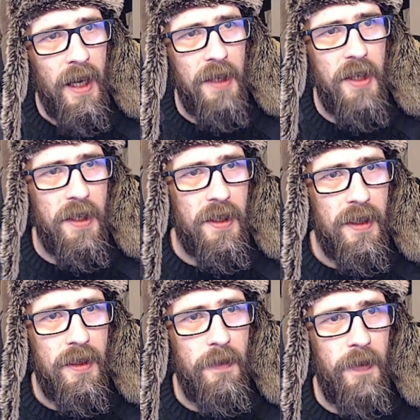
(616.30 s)
And
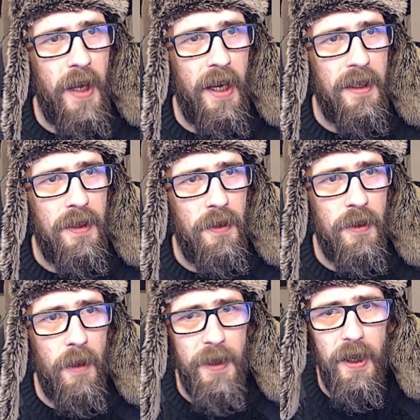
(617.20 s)
yes, don't forget, you can
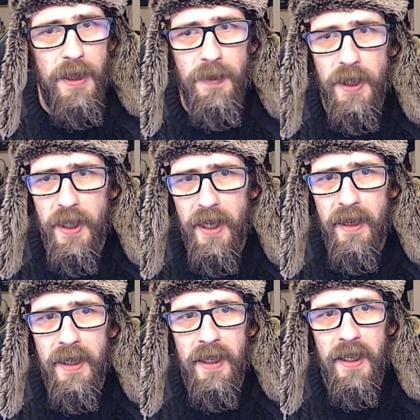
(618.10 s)
copy items in here.
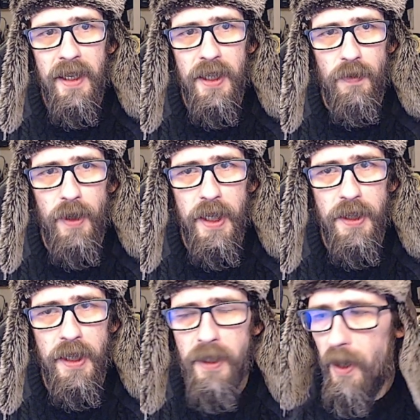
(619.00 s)
Really
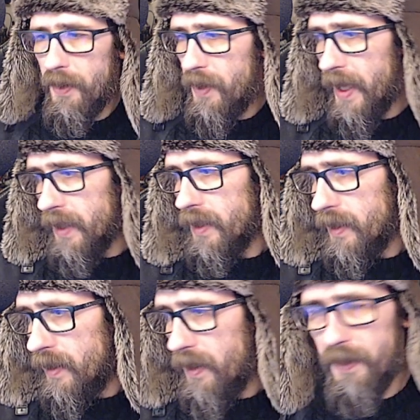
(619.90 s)
easy. I
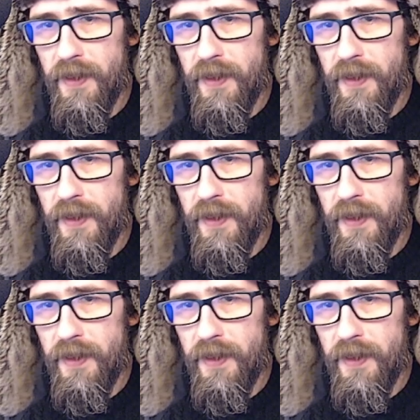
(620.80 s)
think, in